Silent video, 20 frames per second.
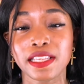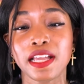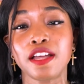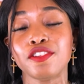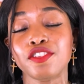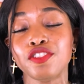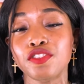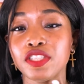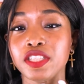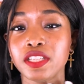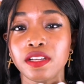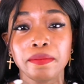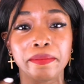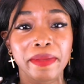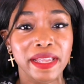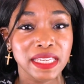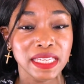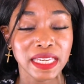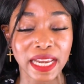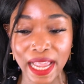I'll use it on
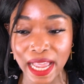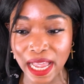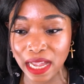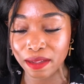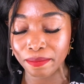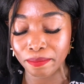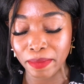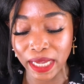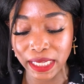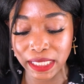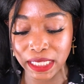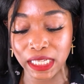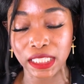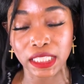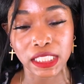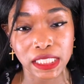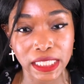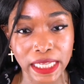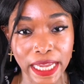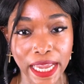my neck, my
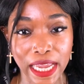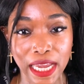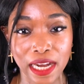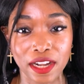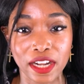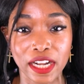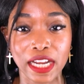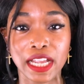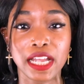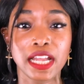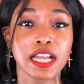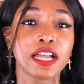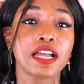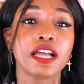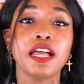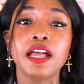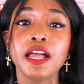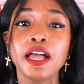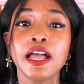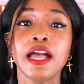décolleté area,